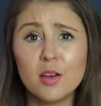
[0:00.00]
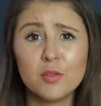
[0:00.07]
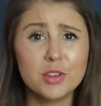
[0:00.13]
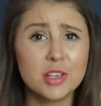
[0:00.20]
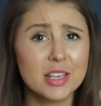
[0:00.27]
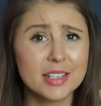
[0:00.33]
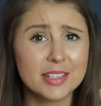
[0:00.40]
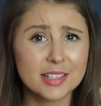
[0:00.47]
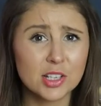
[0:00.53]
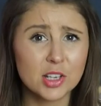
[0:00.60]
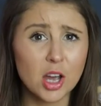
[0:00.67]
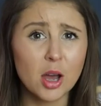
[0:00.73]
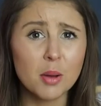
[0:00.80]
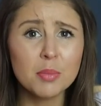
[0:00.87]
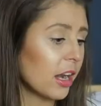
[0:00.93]
for years to
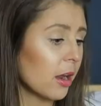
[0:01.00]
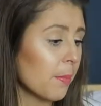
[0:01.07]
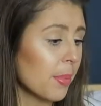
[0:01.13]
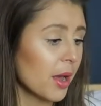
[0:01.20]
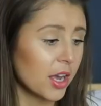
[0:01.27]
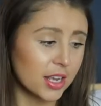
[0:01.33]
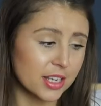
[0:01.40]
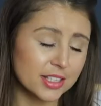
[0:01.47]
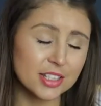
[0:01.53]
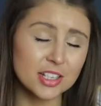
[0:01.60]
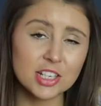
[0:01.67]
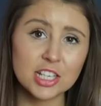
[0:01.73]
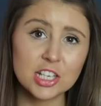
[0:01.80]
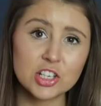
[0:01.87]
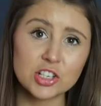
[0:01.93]
come and I
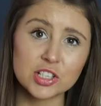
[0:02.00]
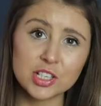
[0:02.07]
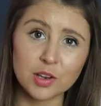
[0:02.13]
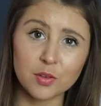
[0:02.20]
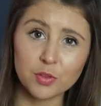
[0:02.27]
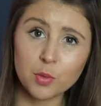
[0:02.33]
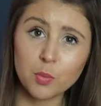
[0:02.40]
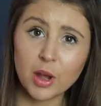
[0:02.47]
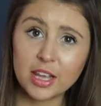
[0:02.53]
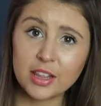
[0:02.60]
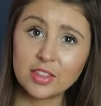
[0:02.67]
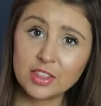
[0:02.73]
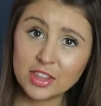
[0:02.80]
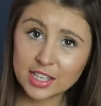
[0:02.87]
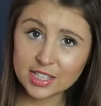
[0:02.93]
personally just love the
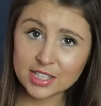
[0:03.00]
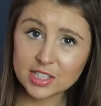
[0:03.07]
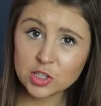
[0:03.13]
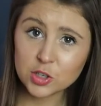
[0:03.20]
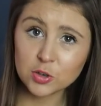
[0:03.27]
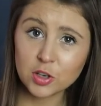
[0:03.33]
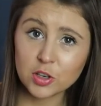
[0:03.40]
way these two